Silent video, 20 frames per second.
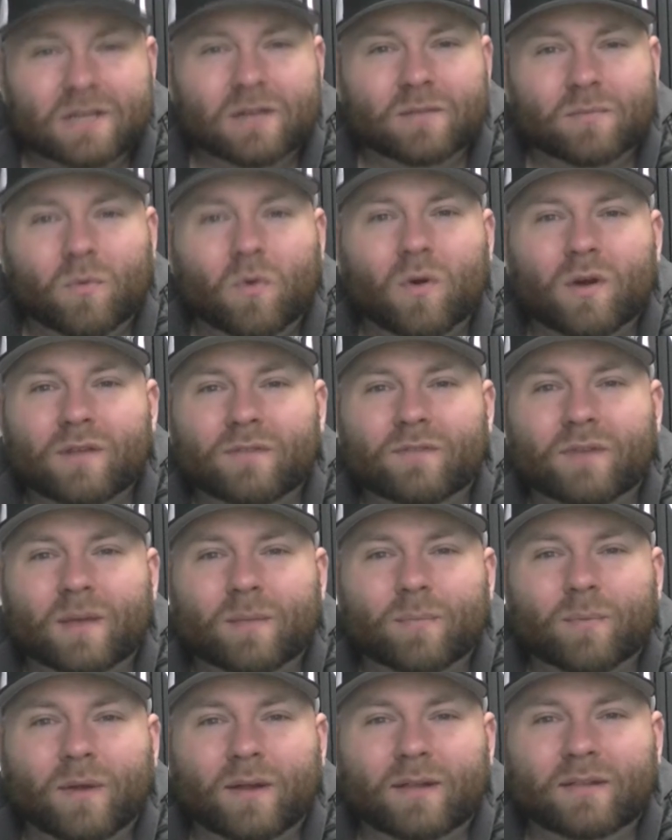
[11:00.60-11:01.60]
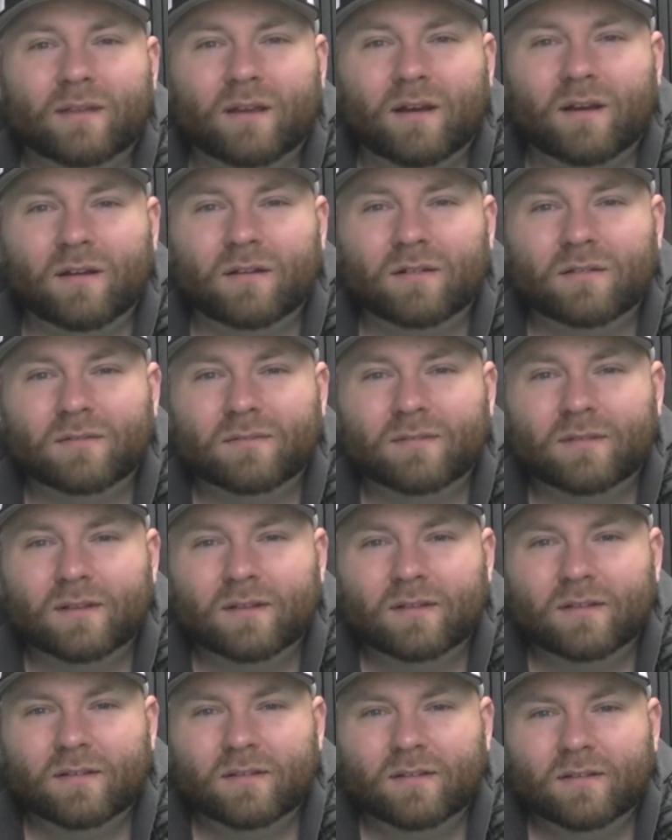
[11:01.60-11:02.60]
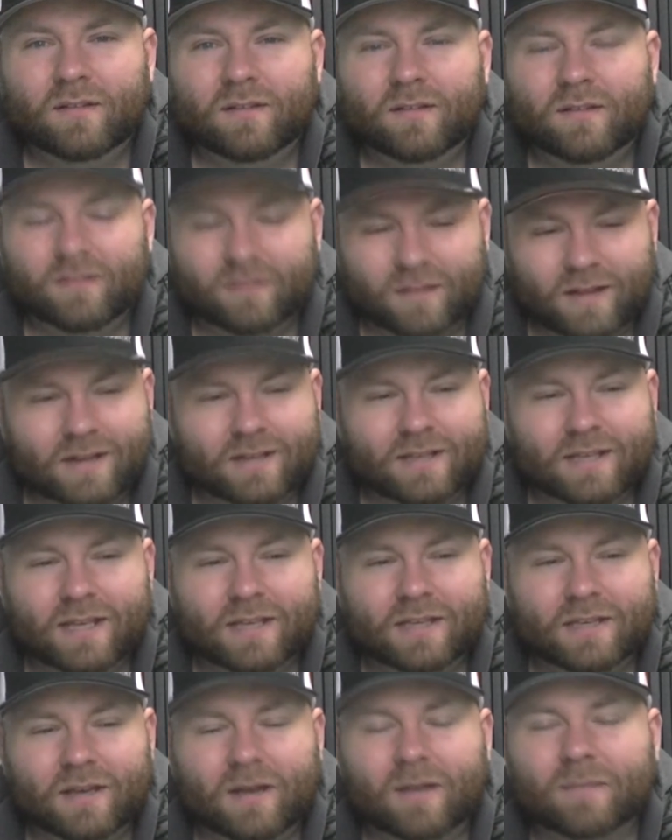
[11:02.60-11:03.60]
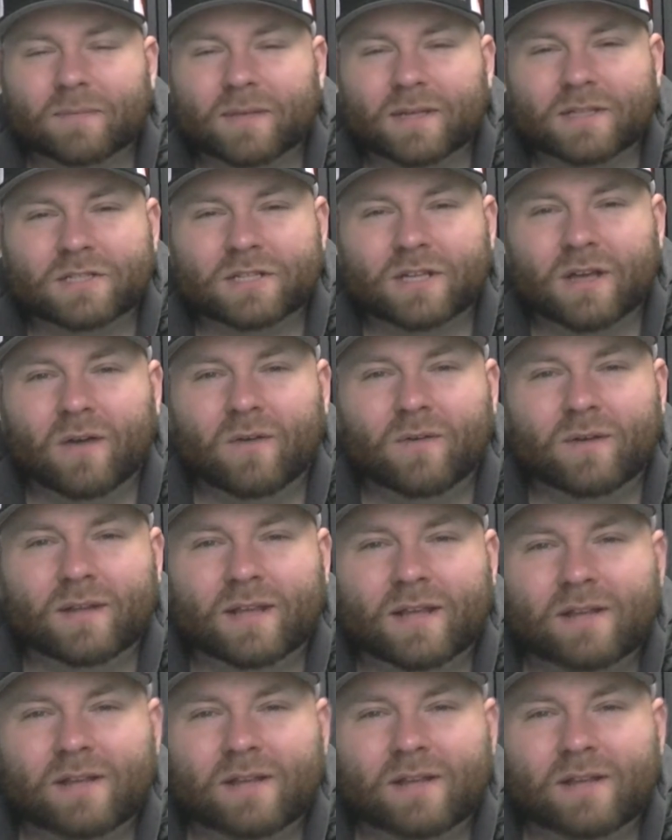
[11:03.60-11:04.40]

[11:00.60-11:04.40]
a good morning vape right there. That'll kick you up, get you going.